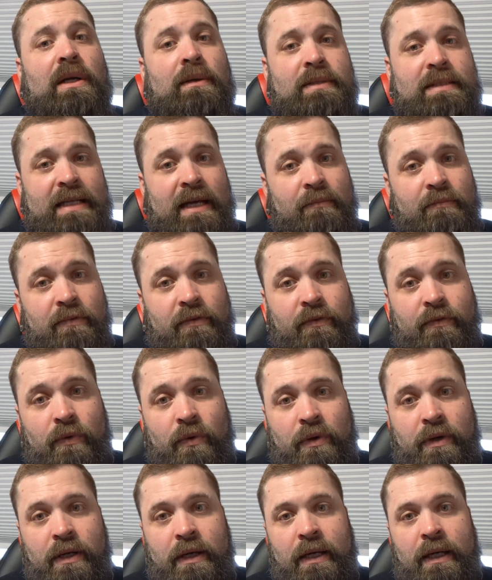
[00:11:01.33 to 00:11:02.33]
I was at
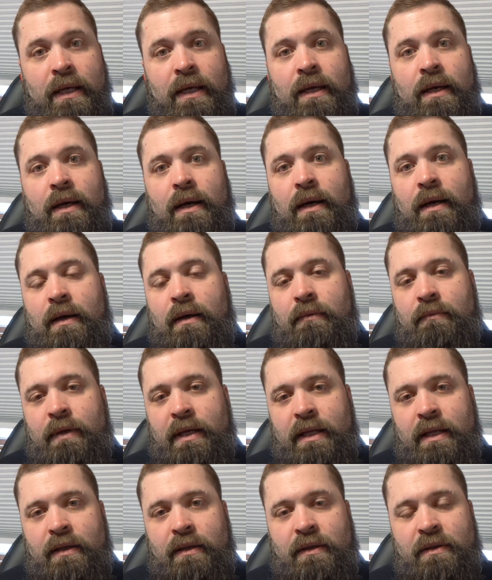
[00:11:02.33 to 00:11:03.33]
before, and
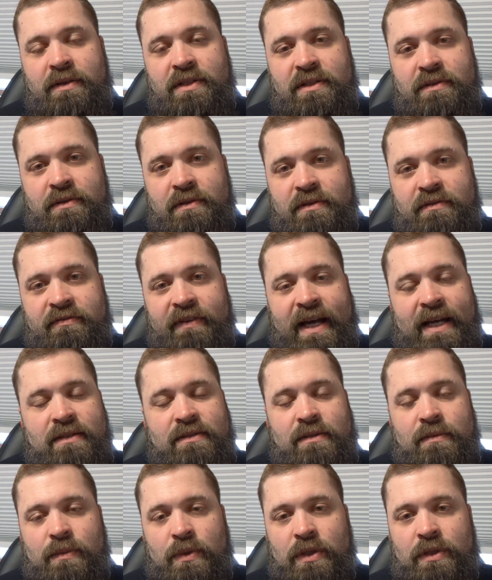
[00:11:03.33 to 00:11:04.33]
it was just
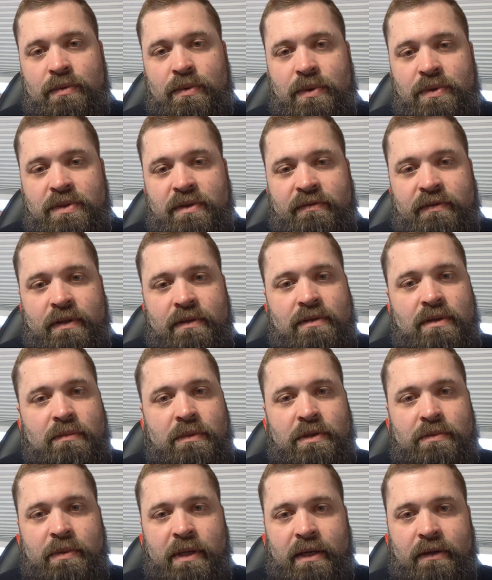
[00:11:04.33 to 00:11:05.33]
faster, more explosive, felt so
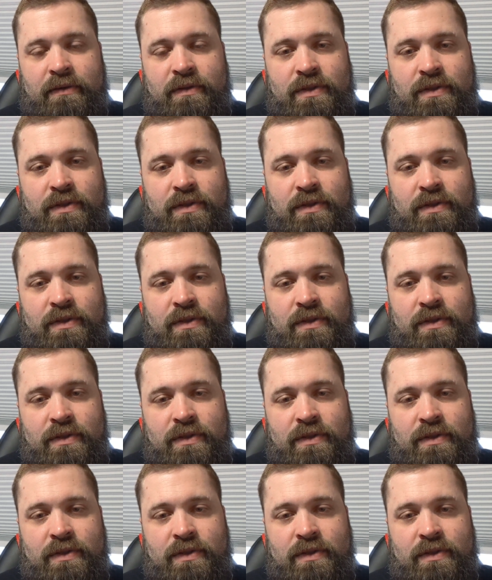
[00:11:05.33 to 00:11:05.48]
much better.